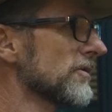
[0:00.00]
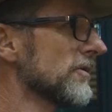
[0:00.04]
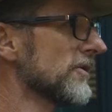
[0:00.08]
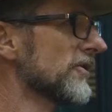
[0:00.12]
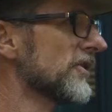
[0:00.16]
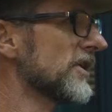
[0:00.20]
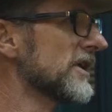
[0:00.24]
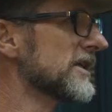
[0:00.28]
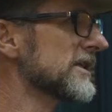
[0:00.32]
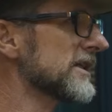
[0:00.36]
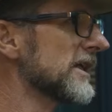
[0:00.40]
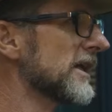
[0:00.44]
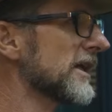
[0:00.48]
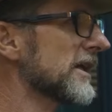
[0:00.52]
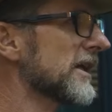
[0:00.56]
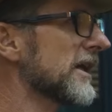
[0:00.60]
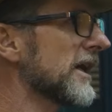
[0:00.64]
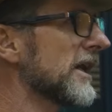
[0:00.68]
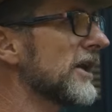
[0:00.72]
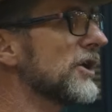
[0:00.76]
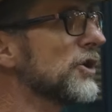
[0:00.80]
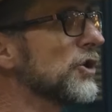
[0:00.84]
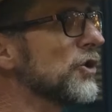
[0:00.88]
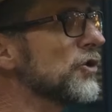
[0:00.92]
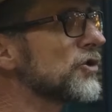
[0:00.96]
for
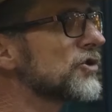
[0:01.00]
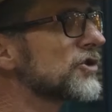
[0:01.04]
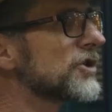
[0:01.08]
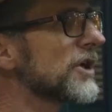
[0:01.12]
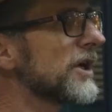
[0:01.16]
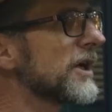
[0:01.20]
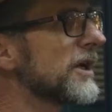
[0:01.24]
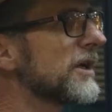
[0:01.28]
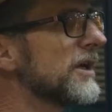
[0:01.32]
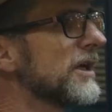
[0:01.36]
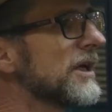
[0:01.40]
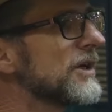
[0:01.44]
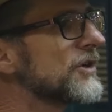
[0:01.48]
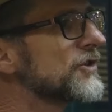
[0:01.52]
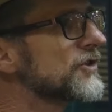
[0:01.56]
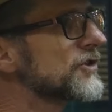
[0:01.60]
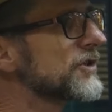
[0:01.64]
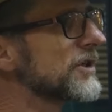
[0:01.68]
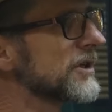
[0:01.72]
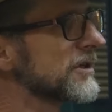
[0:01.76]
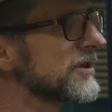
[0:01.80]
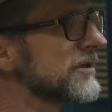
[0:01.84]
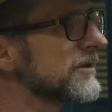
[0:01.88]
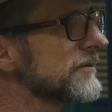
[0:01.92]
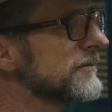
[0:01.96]
industry professionals
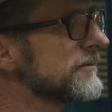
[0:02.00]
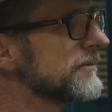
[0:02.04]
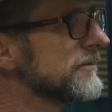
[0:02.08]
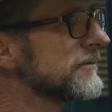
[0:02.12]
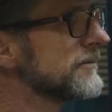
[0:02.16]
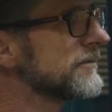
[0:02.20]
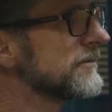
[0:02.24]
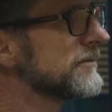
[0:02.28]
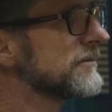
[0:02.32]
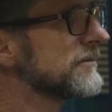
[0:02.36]
like you